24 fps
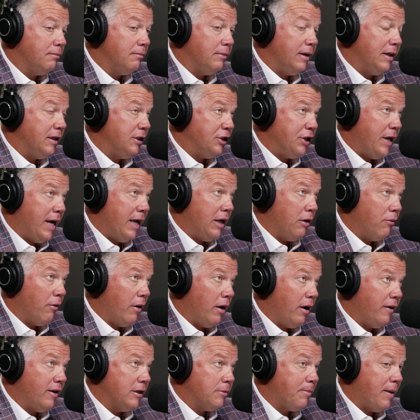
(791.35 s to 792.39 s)
in
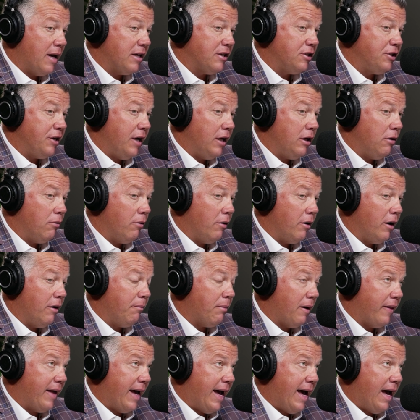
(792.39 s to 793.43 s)
this past January
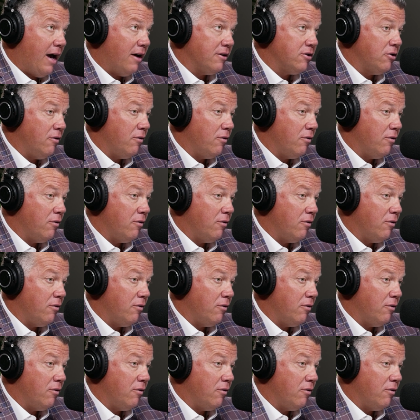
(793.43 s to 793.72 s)
by the House,